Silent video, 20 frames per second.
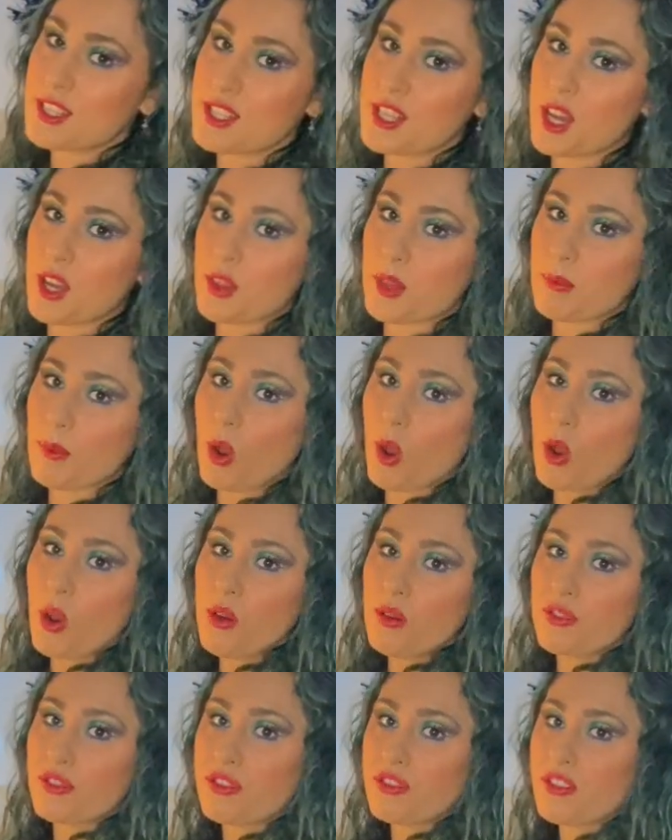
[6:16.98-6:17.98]
turn them
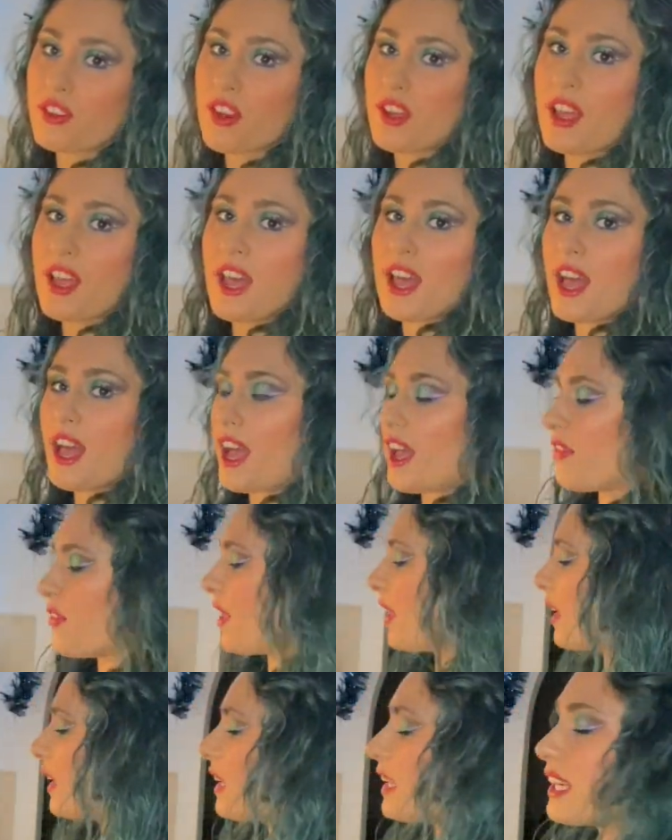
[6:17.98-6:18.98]
off and
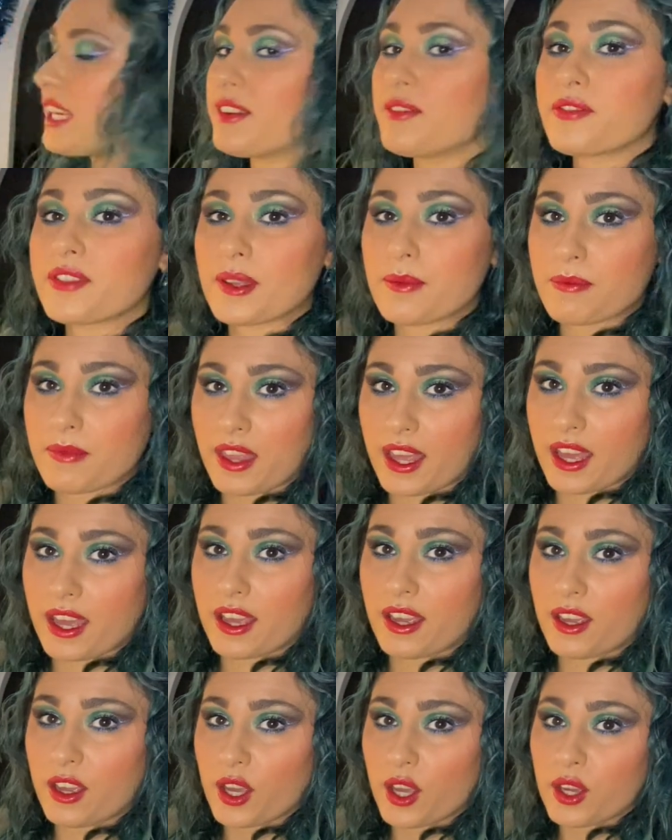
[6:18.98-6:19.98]
then leave them
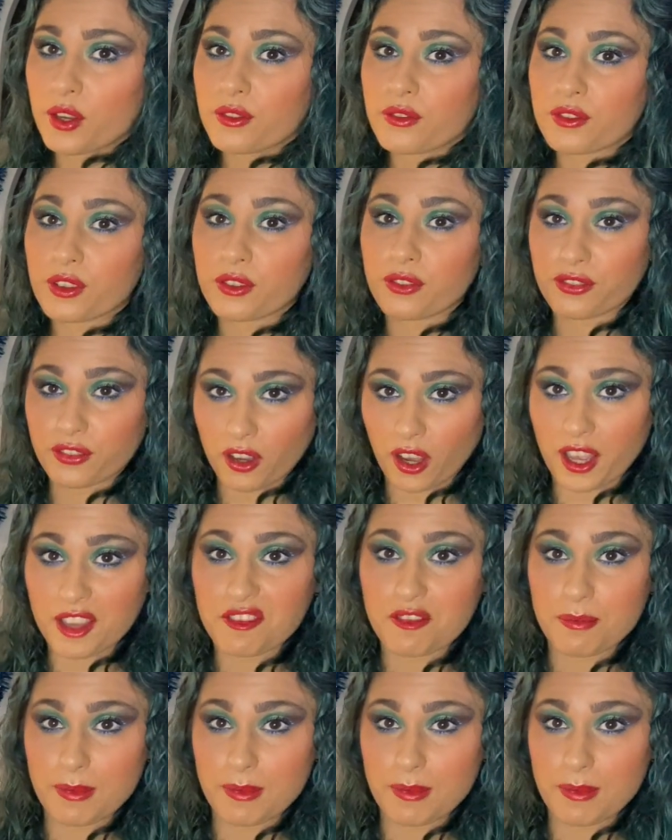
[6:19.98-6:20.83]
there for five